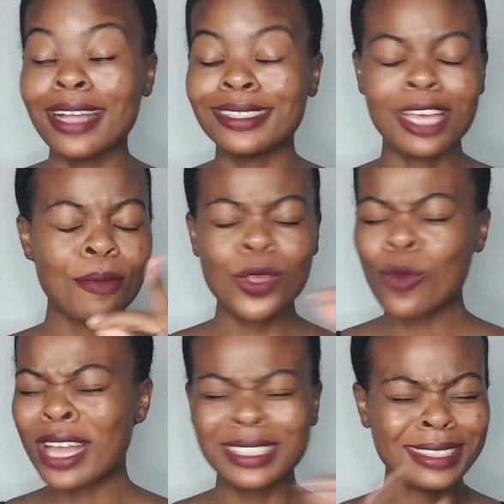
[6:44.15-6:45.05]
Tell me
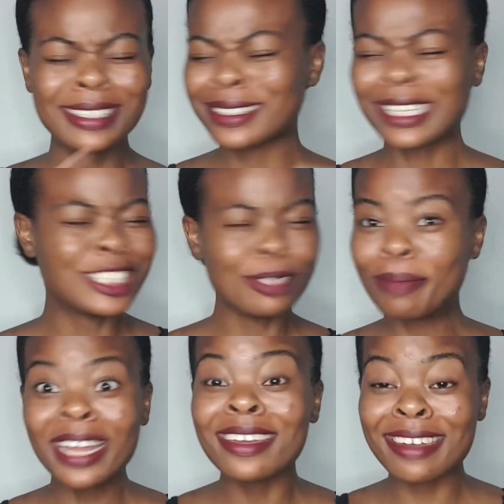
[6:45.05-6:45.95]
why sis said she
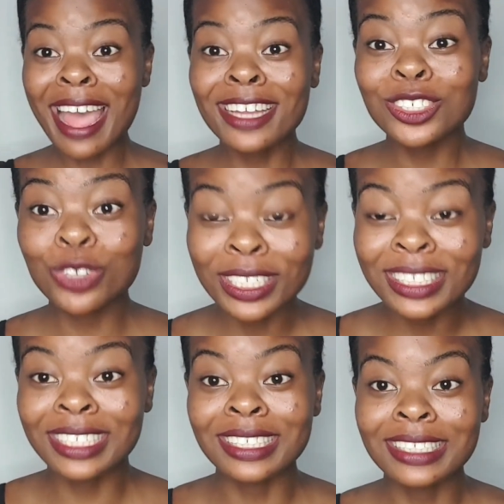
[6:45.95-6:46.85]
made 9
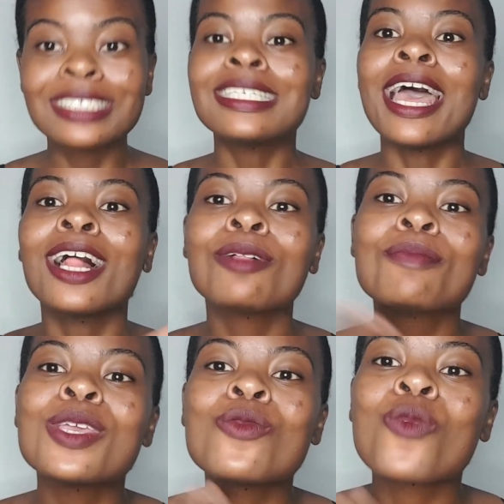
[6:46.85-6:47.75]
dresses. Tell
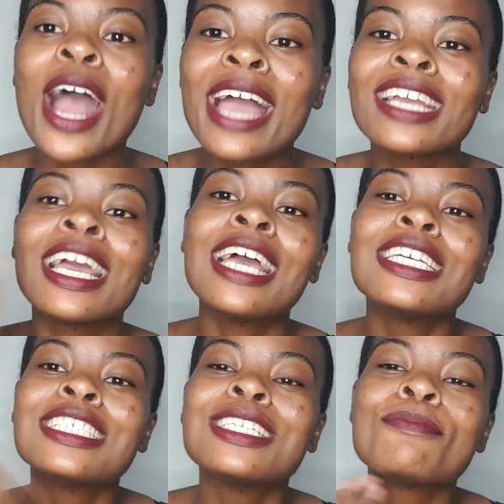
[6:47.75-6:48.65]
me why
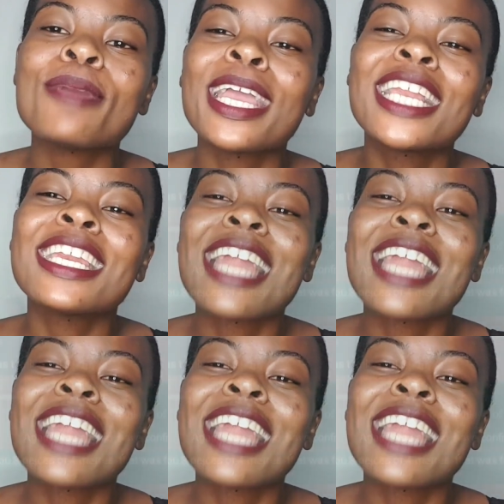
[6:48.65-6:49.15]
she made